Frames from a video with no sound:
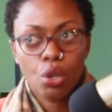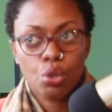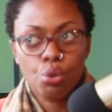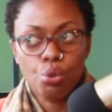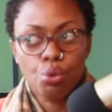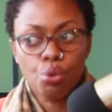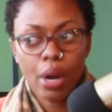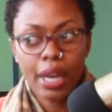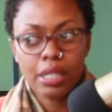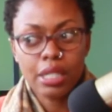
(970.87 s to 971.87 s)
to
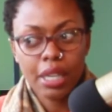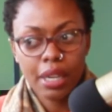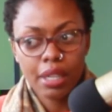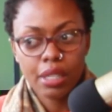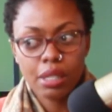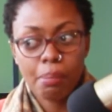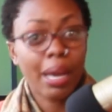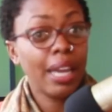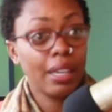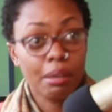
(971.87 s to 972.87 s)
ideas,
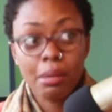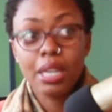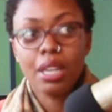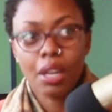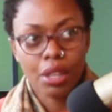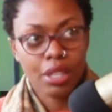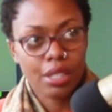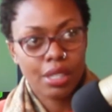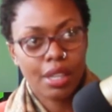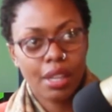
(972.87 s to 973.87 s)
mine and many
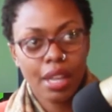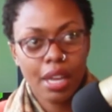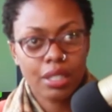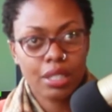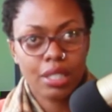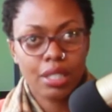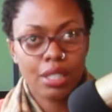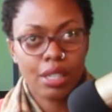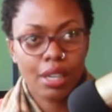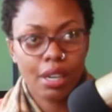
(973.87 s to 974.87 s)
others, that
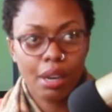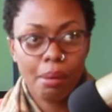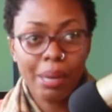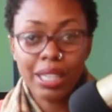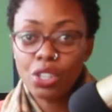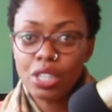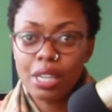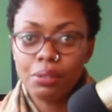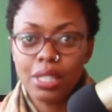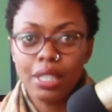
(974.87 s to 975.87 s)
might not
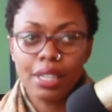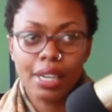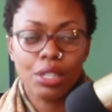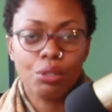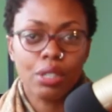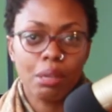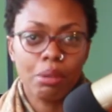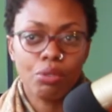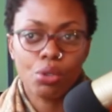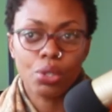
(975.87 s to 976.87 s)
have seen the light of day
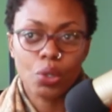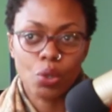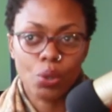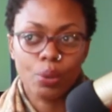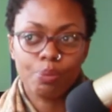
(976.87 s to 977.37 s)
before. So